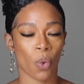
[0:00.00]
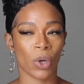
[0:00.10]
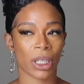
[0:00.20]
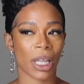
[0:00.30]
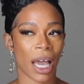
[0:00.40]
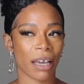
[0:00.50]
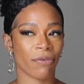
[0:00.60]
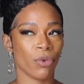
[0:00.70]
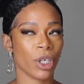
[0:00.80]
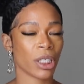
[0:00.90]
with
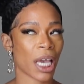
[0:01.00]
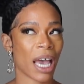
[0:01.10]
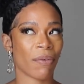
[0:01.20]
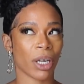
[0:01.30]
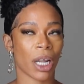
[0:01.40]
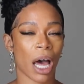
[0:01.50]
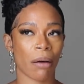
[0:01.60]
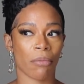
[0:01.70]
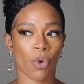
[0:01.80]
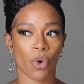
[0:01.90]
life. You need to have a
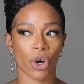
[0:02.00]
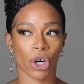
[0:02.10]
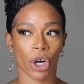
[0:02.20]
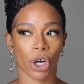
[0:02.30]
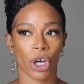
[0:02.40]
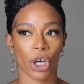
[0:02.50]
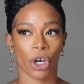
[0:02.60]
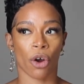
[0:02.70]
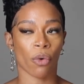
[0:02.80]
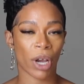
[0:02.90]
lot more
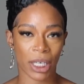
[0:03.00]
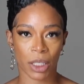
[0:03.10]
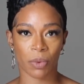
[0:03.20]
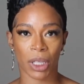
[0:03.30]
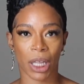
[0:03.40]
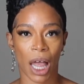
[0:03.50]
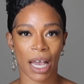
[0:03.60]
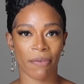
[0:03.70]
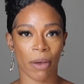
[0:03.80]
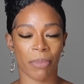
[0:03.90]
grace with
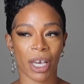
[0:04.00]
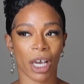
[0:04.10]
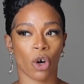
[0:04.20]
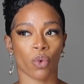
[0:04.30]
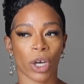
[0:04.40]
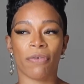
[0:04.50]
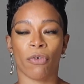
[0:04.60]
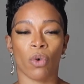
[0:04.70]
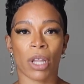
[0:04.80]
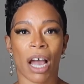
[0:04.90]
life and being
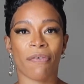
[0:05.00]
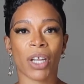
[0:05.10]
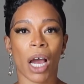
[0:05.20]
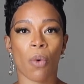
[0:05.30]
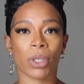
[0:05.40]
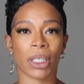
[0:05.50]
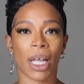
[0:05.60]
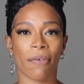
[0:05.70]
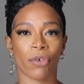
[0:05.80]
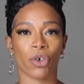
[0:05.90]
grateful. Like I feel like I was
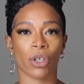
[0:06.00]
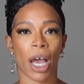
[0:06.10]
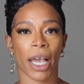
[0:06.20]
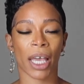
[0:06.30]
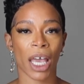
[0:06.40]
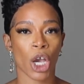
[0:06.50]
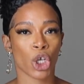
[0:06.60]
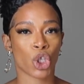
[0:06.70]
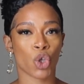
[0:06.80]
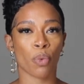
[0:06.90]
never like
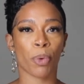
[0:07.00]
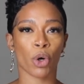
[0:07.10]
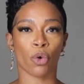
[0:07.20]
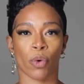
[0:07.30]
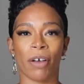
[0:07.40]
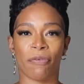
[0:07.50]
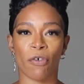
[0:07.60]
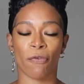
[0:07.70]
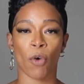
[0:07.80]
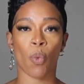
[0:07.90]
super
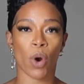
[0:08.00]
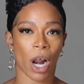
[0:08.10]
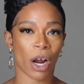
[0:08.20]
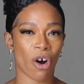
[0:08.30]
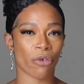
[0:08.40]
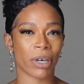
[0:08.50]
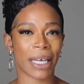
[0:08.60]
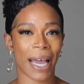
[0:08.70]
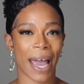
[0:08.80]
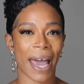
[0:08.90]
grateful for what I
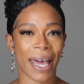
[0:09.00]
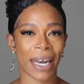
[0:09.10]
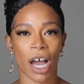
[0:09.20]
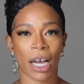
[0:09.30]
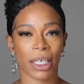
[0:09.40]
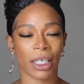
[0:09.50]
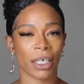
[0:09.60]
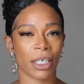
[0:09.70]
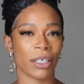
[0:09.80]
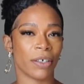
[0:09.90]
already had, kind
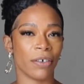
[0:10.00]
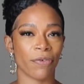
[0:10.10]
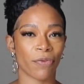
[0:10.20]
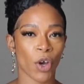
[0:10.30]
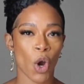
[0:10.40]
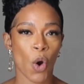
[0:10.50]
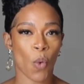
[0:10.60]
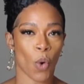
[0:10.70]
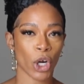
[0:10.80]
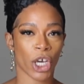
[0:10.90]
of
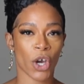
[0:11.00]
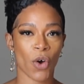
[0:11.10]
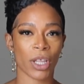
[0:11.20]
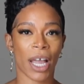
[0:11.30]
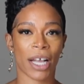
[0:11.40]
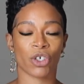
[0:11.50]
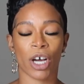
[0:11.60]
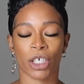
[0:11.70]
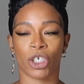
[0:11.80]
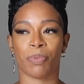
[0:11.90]
working on that,
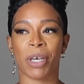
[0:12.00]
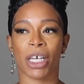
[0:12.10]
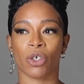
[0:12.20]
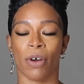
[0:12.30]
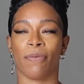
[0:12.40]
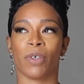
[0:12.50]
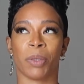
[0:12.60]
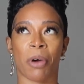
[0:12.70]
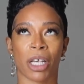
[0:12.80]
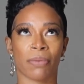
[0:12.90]
trying to just be as grateful
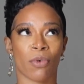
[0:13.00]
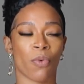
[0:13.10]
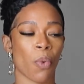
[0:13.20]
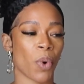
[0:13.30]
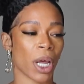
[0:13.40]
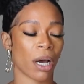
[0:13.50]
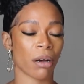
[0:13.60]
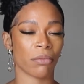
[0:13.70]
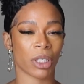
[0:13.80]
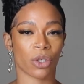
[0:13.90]
as possible for when it
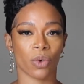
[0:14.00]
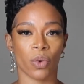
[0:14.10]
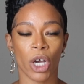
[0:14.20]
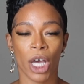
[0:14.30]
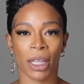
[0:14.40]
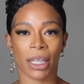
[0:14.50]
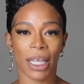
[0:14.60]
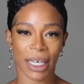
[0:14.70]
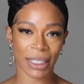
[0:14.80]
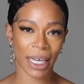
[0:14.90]
comes to the
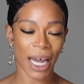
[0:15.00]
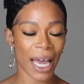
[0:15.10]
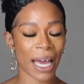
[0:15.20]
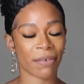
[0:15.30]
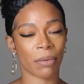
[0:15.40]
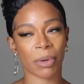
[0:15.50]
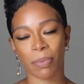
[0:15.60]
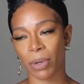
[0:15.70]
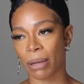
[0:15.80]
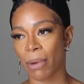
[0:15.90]
things that I have, the
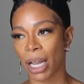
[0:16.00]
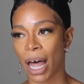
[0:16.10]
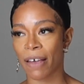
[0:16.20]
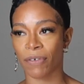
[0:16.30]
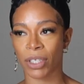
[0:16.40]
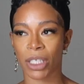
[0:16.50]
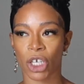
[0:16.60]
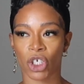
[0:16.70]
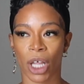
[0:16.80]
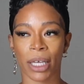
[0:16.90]
people in my life and
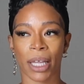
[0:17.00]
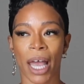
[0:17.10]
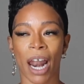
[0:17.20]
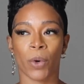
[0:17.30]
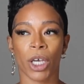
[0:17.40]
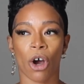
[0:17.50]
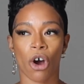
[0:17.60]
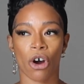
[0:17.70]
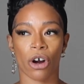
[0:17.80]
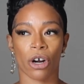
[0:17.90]
such like that. We
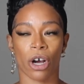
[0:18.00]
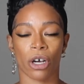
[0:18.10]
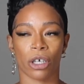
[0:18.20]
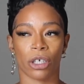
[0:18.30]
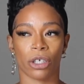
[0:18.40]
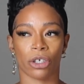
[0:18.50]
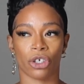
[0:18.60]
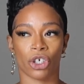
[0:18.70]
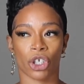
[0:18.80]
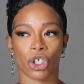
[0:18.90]
are
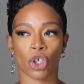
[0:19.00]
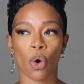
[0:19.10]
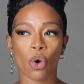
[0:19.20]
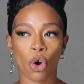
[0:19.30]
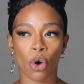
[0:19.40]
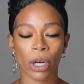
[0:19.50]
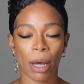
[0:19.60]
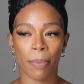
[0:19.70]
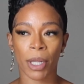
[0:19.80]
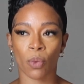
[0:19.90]
just so caught
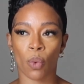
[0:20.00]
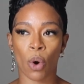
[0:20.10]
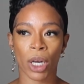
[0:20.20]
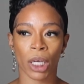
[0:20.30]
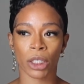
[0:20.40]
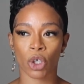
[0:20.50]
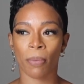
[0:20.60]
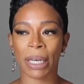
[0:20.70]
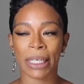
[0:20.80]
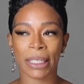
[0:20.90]
up in wanting so
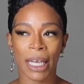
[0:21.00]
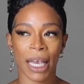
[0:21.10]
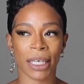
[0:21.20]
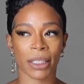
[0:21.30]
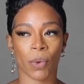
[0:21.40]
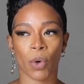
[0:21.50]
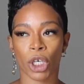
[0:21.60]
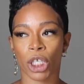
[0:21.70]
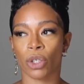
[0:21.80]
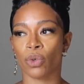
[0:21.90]
many things and
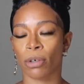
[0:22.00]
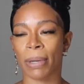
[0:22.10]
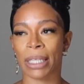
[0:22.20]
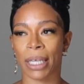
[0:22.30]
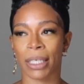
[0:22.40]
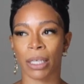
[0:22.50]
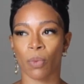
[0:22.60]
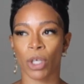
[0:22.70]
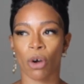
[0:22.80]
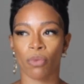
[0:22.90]
wanting to do so many things
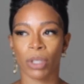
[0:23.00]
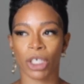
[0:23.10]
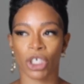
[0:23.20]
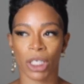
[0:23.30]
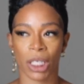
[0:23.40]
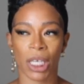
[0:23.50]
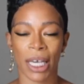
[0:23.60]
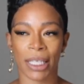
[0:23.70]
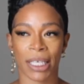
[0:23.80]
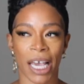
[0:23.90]
that we don't really just
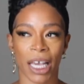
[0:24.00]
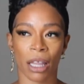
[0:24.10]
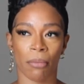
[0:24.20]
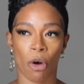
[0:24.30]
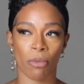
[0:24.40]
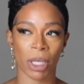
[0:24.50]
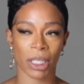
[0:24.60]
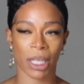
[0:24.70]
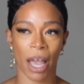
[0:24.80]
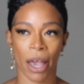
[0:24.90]
sit and take in the
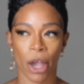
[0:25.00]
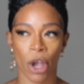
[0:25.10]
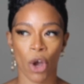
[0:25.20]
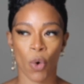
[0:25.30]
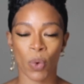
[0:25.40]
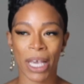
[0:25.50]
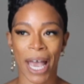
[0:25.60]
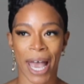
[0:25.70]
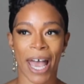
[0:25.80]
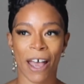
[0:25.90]
moments that we
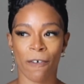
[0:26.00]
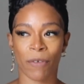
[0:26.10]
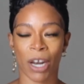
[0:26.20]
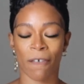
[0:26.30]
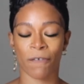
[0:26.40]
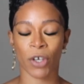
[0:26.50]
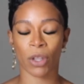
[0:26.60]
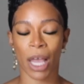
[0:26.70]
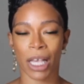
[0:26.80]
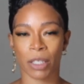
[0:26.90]
have. And I
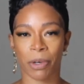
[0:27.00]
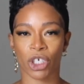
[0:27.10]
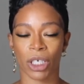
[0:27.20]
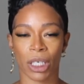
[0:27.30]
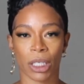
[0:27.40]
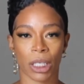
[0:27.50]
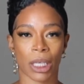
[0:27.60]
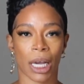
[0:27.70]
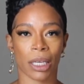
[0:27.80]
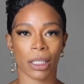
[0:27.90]
feel like especially in this
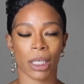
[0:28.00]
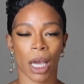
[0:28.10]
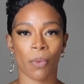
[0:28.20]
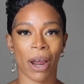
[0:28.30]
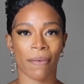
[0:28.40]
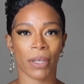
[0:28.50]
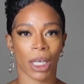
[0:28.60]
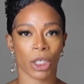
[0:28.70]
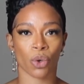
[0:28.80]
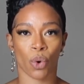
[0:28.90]
society today where
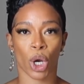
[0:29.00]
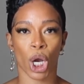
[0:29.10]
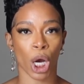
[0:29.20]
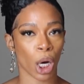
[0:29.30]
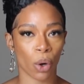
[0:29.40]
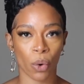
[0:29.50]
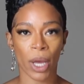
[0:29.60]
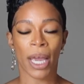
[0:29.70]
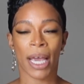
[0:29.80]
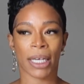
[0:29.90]
everything's on go,
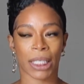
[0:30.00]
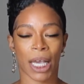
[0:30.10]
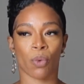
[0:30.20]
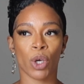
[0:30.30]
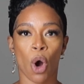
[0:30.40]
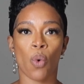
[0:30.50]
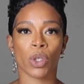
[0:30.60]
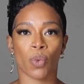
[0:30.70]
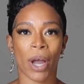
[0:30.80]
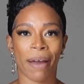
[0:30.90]
it's like we
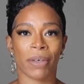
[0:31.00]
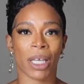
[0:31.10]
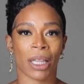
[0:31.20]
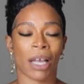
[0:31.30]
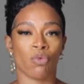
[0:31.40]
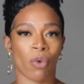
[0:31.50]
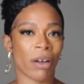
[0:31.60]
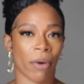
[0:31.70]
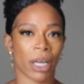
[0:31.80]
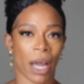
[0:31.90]
always want everything like
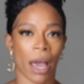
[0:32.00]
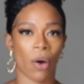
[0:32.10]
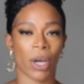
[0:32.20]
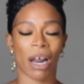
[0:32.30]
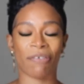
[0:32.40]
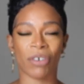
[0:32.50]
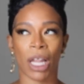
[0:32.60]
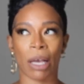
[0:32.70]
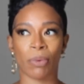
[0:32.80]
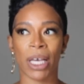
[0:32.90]
right now. And I feel
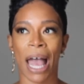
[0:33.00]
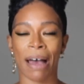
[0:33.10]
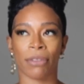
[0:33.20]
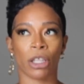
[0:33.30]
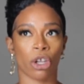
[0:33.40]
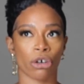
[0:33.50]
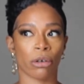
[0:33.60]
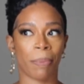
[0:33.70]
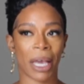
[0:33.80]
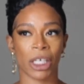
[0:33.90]
like we have to
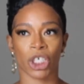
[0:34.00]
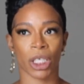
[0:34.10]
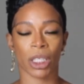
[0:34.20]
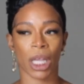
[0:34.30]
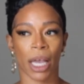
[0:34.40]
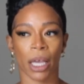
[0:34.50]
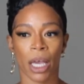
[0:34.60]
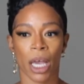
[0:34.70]
learn patience, like